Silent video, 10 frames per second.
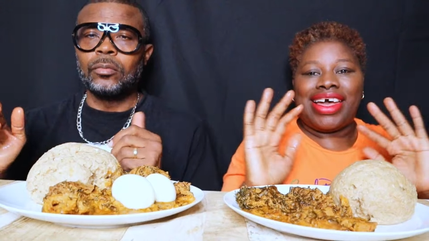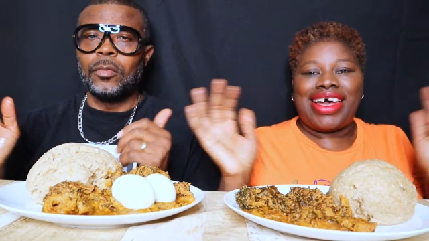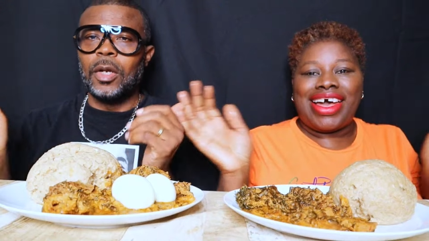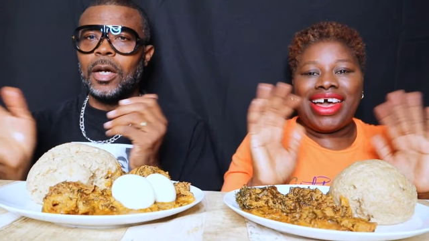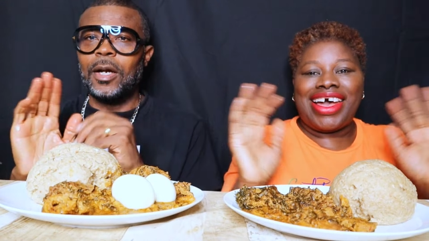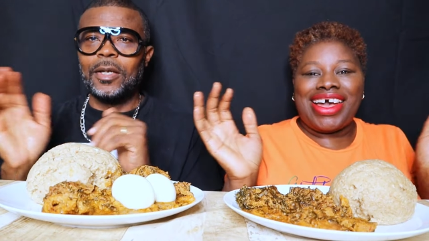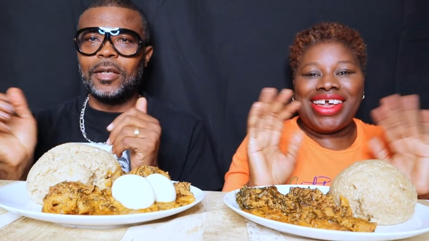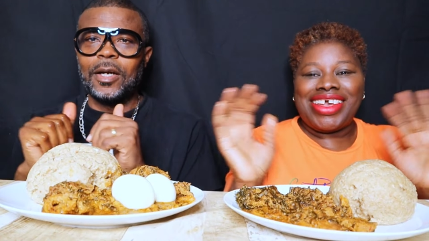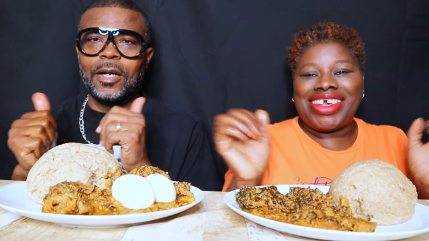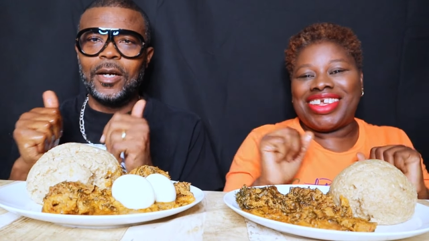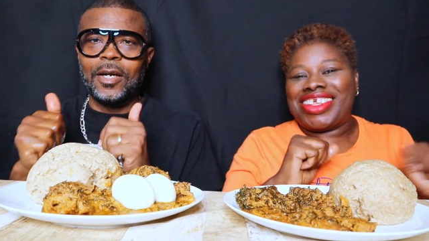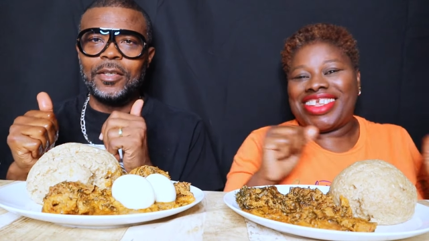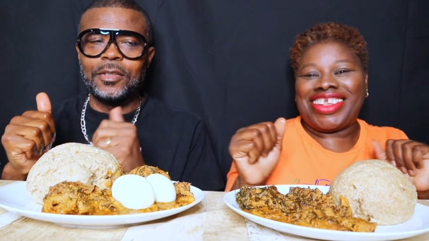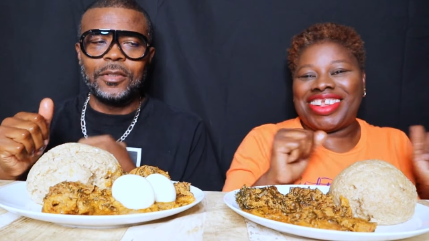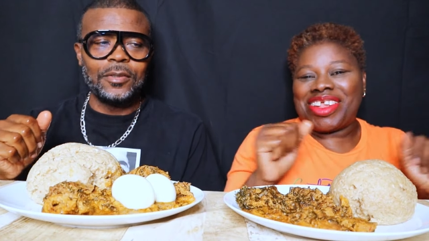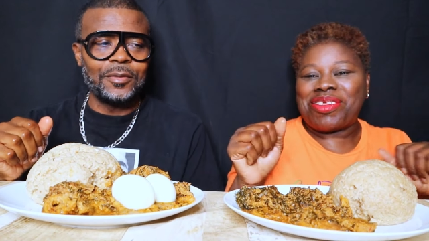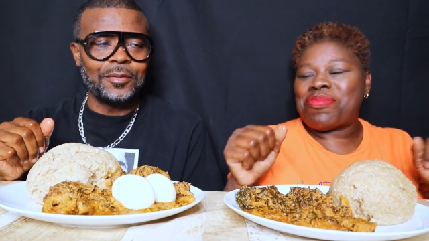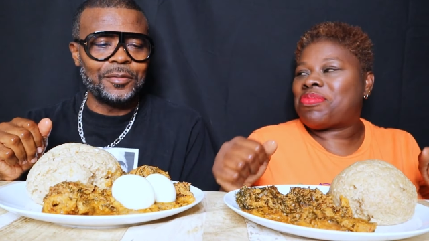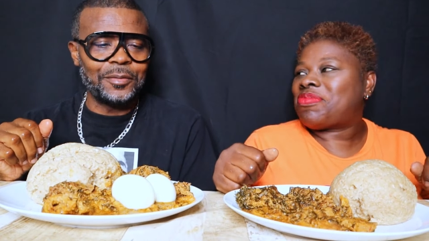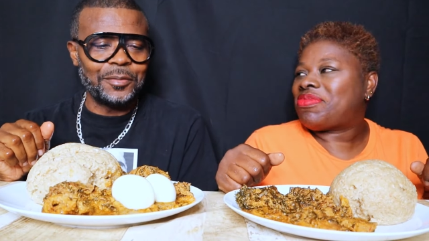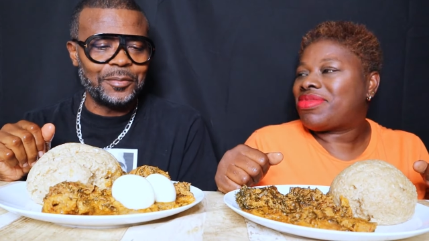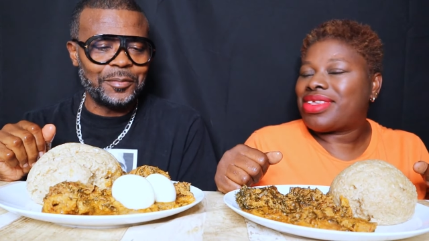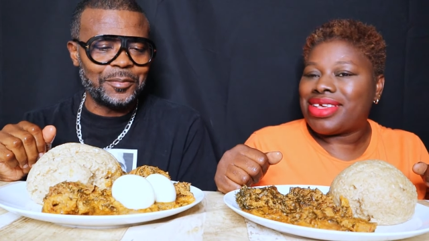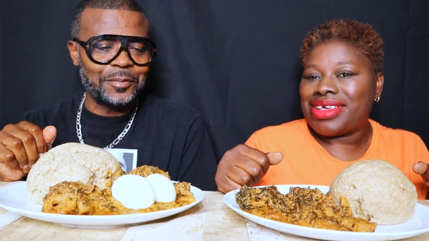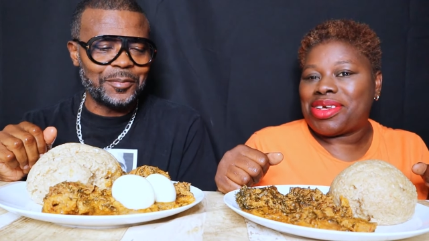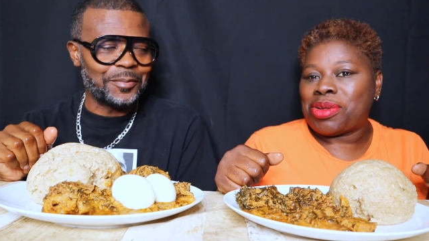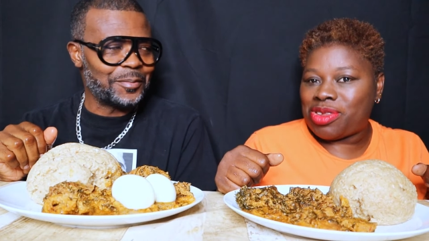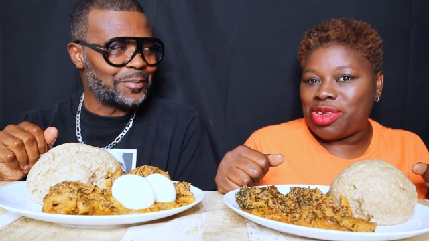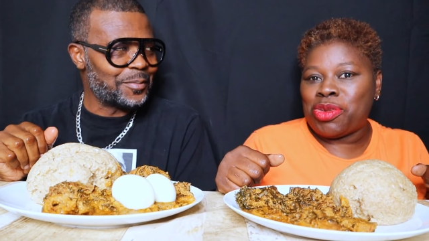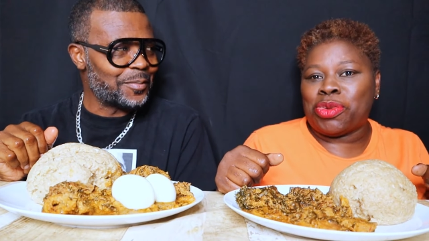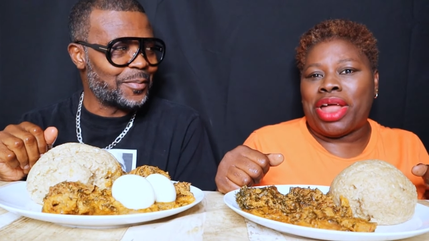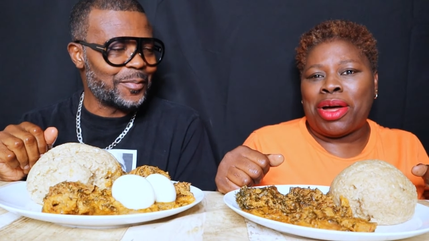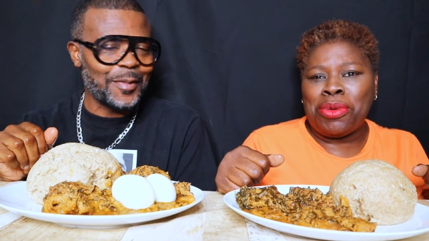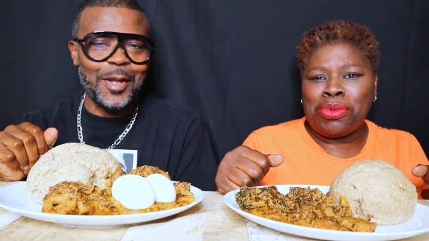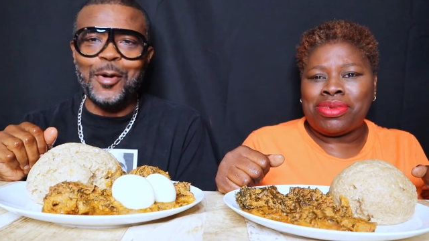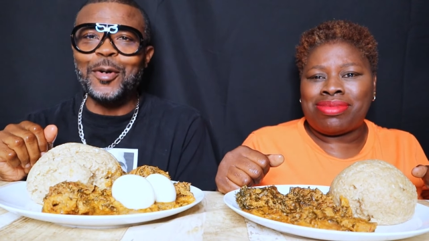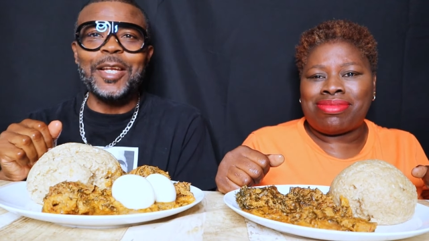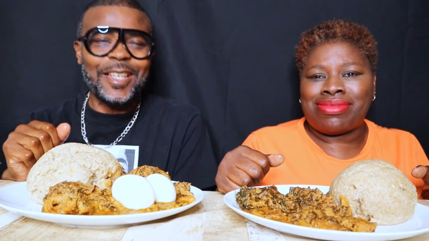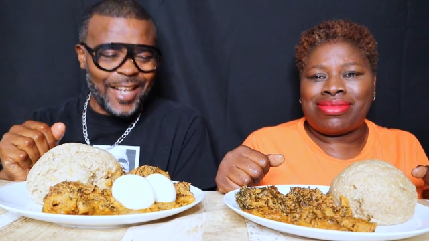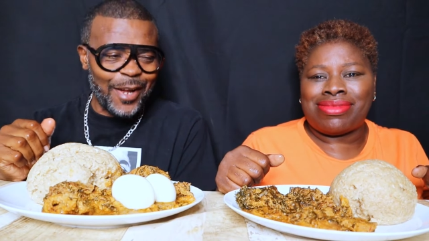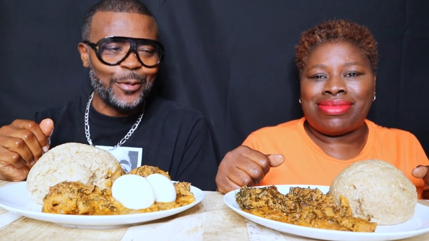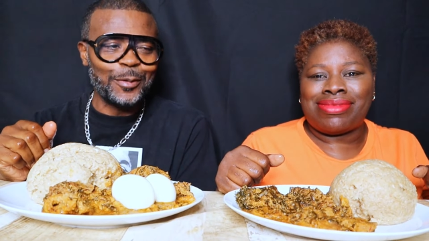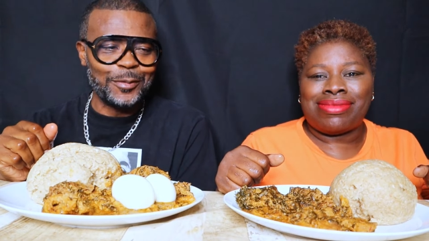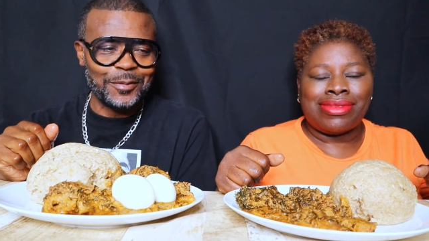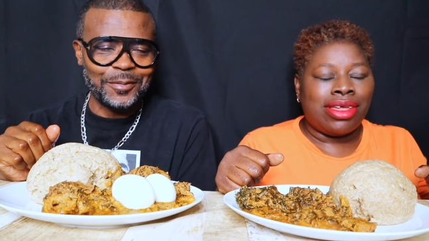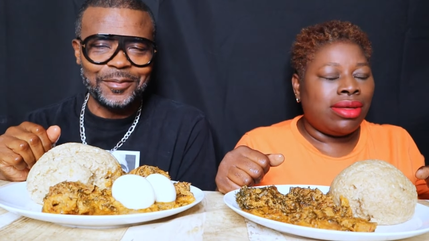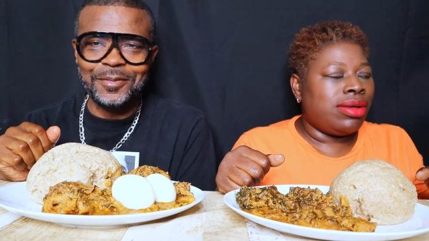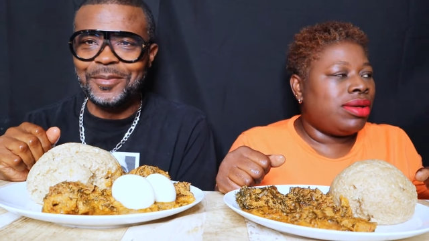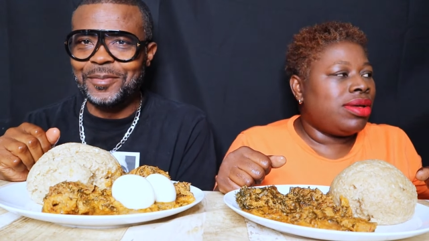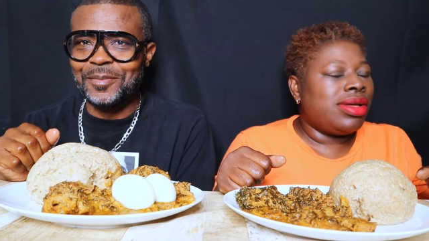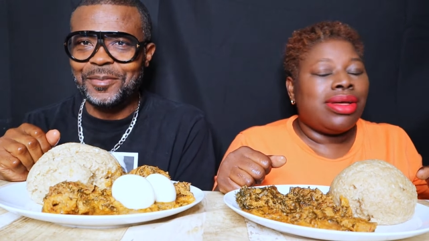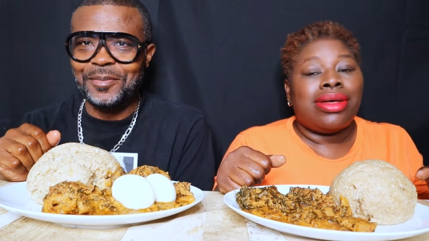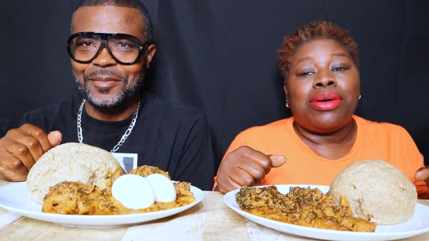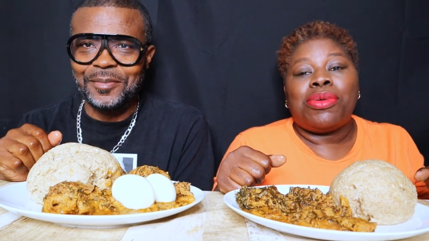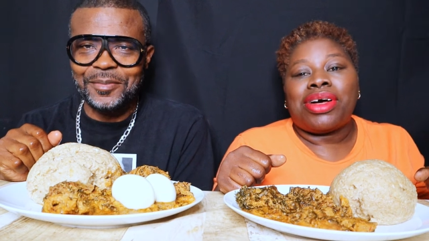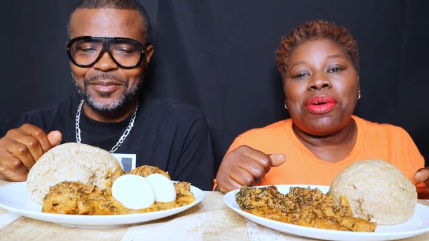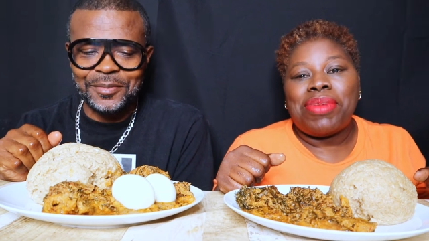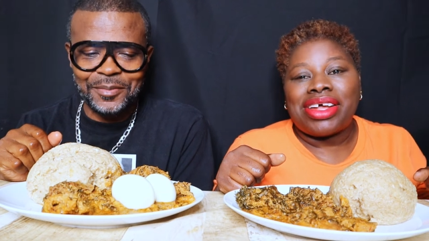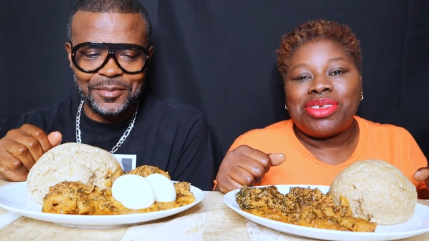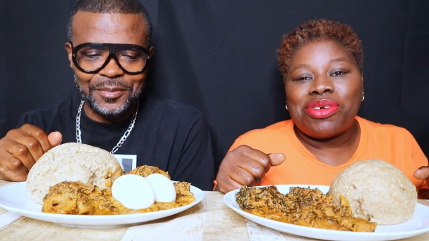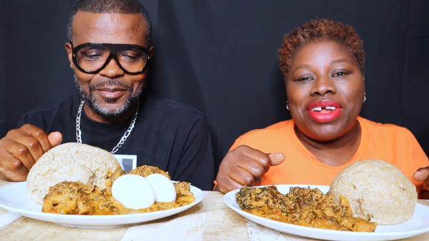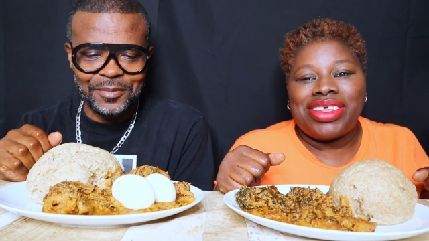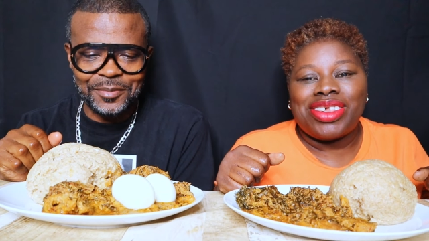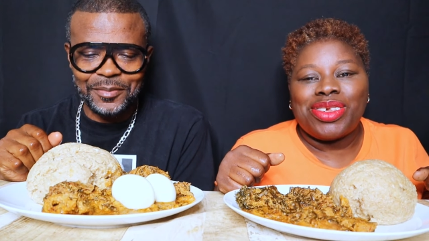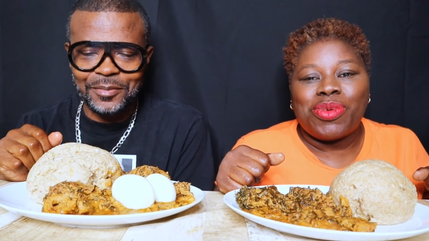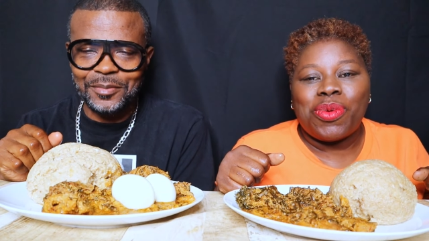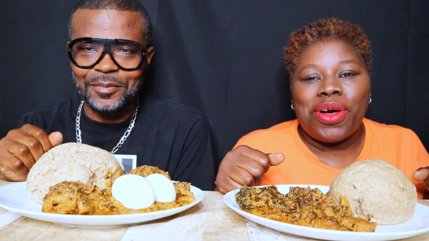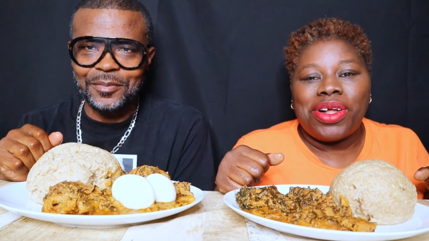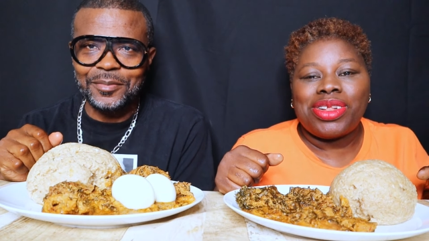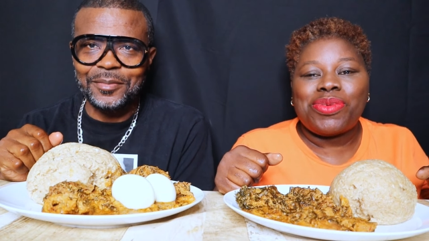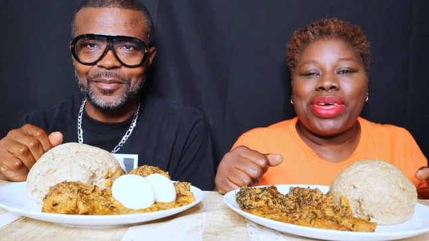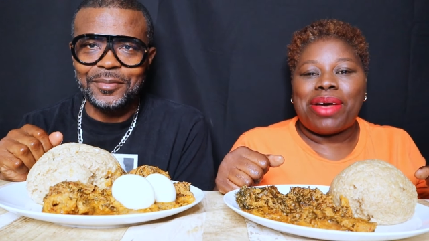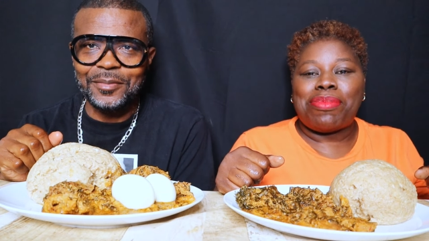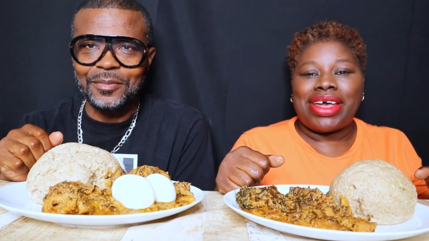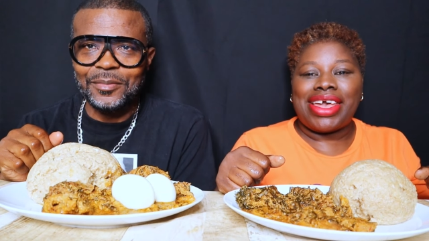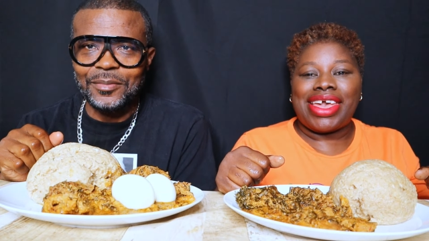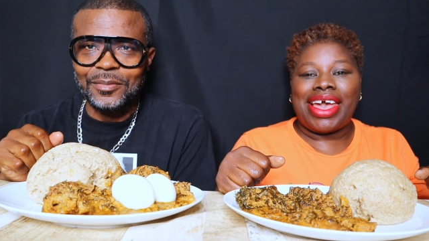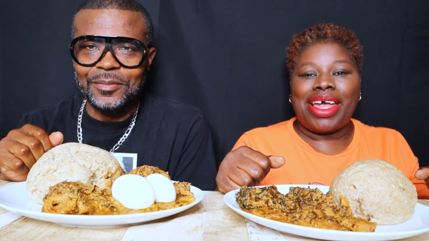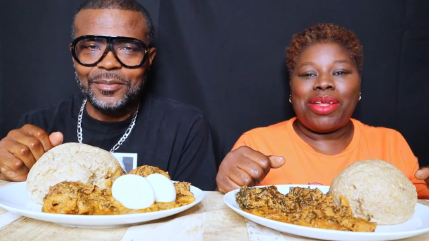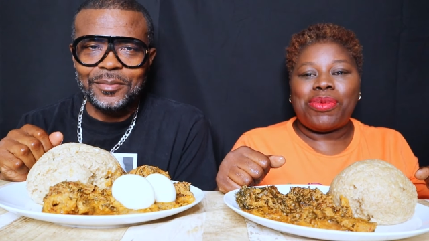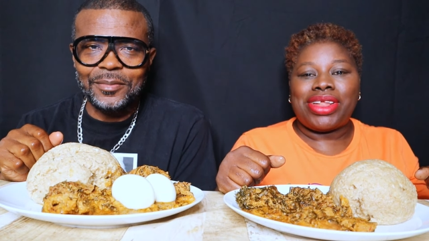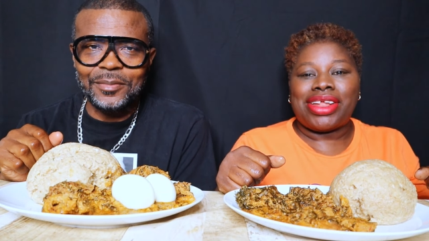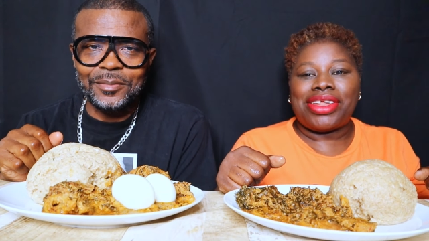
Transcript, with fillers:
Speaker 1: Hi guys.
Speaker 2: Continue now. Oh yeah, now. Welcome back to Grace's World. We are back again with